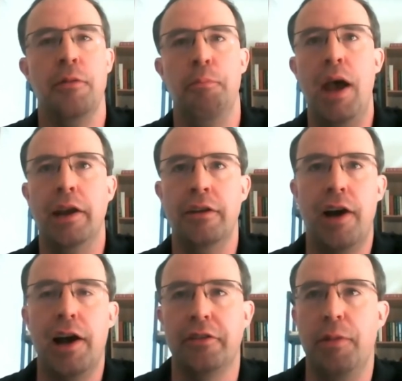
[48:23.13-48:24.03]

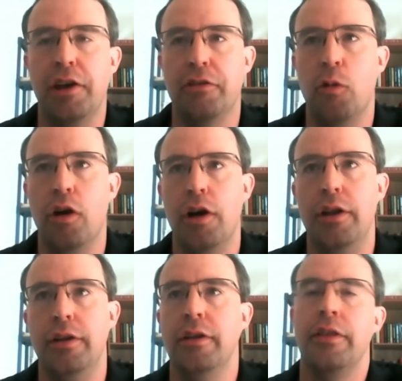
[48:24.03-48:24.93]
Magnavox makes
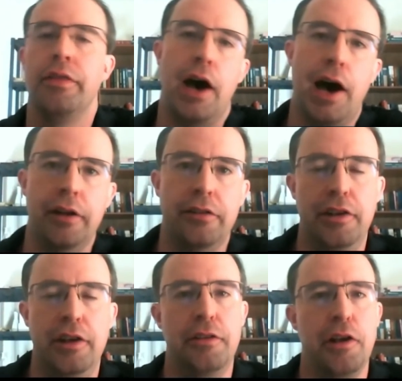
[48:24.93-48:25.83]
one. The
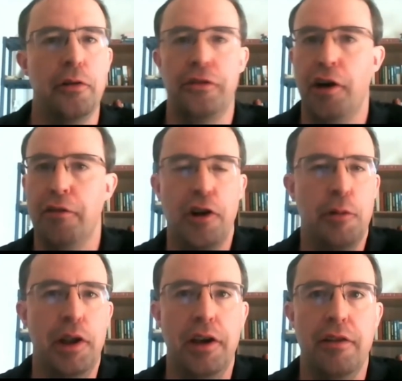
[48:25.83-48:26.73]
Odyssey. They don't sell very
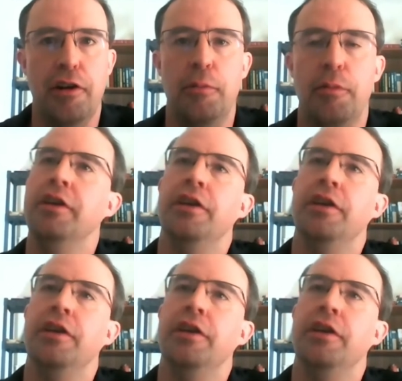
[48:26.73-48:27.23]
many of them.